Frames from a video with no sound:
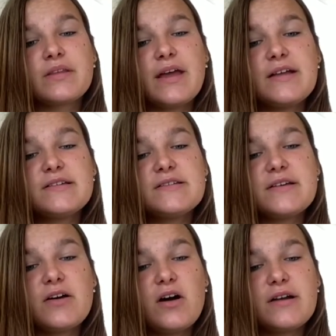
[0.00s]

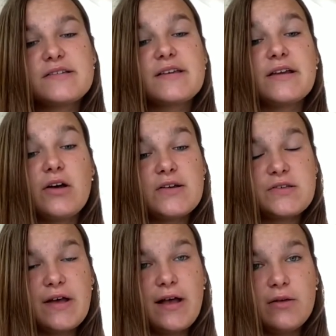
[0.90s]
Antipsychotics can also
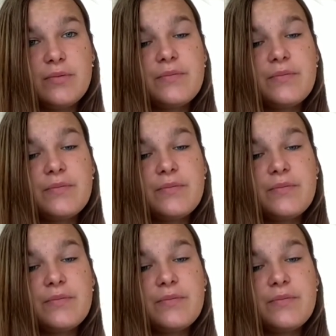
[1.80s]
help.